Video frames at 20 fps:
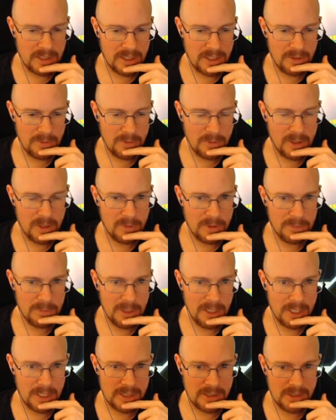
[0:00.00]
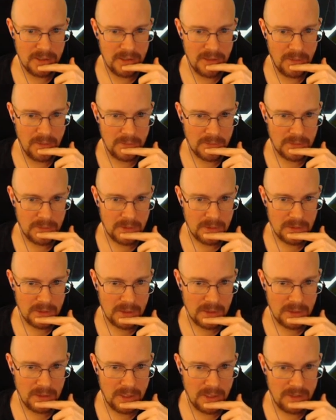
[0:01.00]
I would want would be like uh,
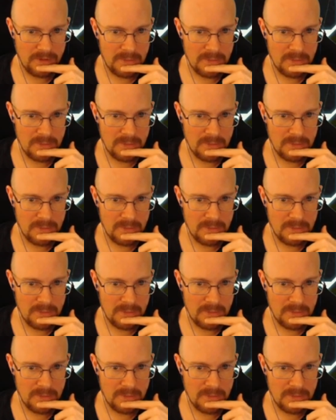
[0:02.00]
glaive